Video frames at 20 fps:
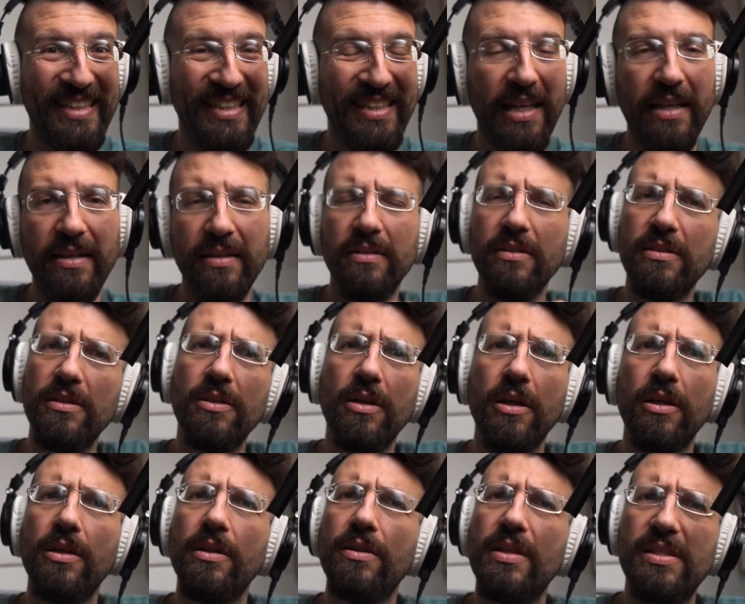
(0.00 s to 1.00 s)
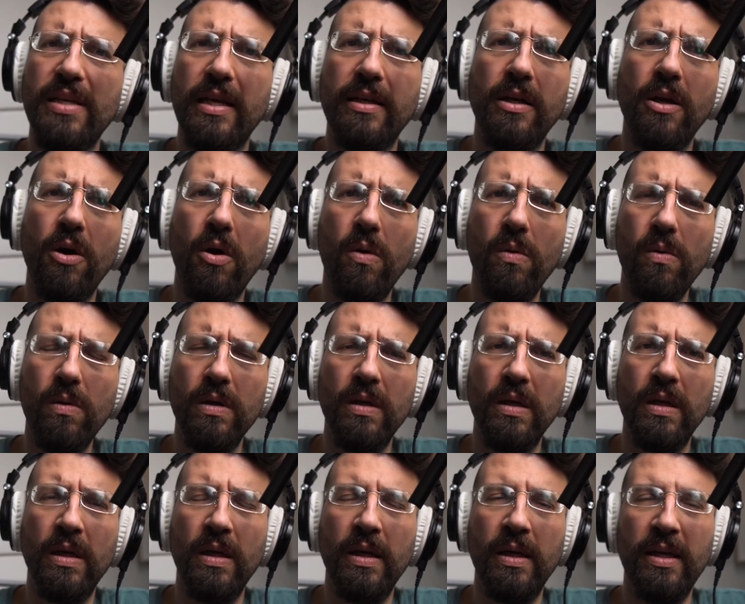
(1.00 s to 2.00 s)
And they they said no.
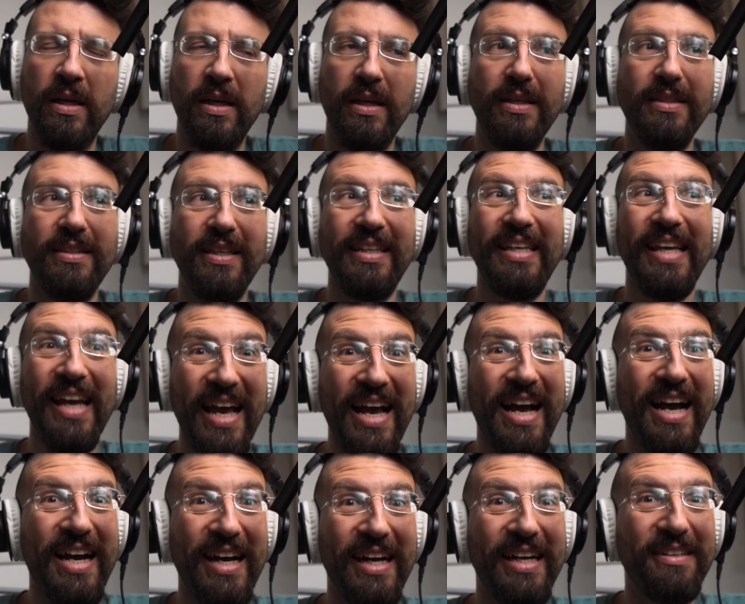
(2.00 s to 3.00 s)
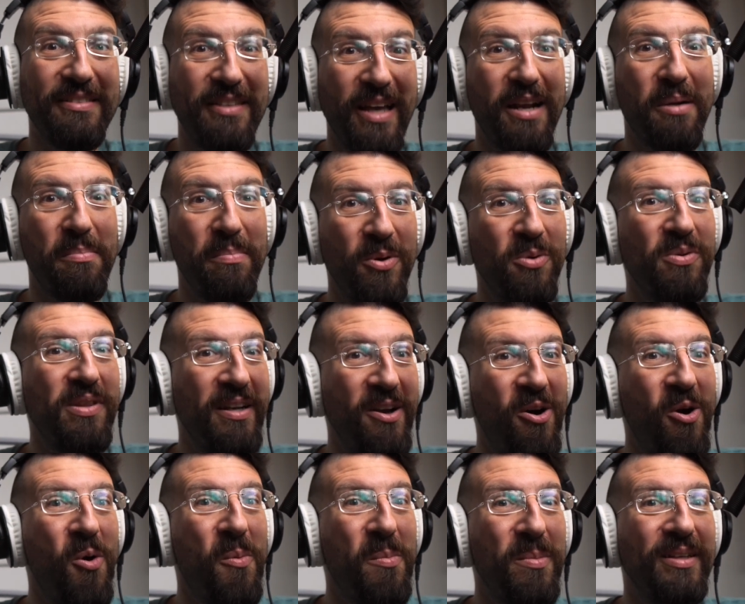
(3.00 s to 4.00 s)
I said, "Yeah, I got a booth at
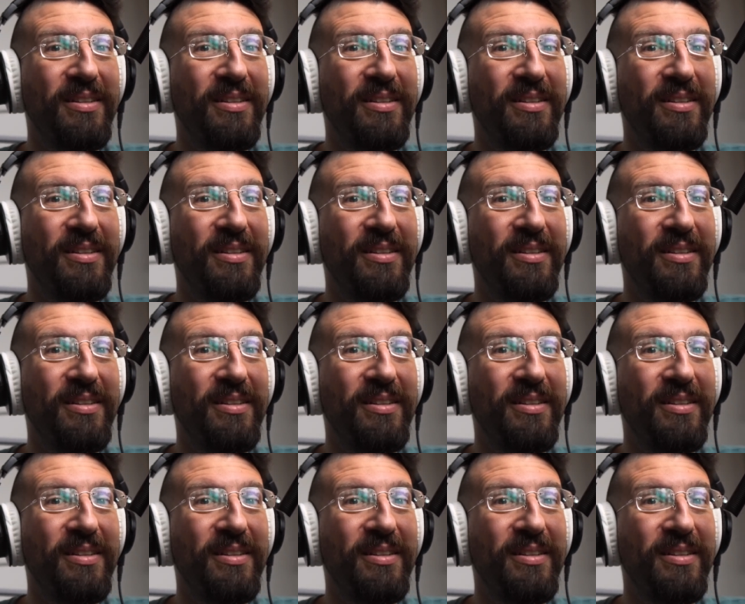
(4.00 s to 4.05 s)
home.